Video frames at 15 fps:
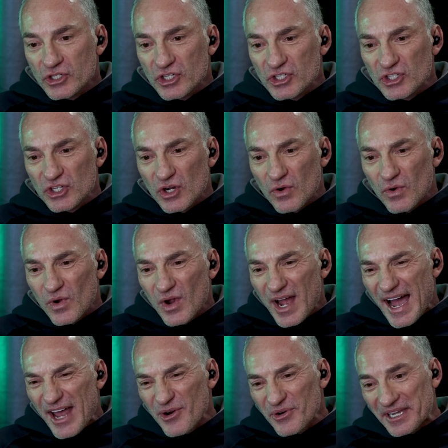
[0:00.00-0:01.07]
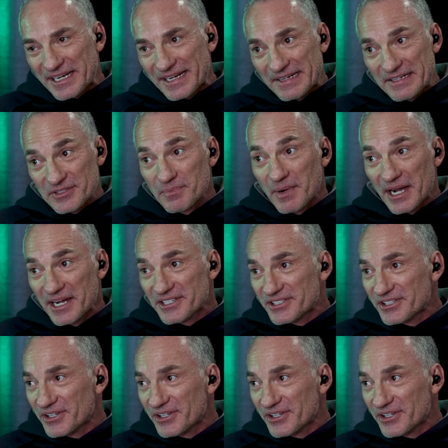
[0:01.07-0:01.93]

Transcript: because, you know, I don't get it as much.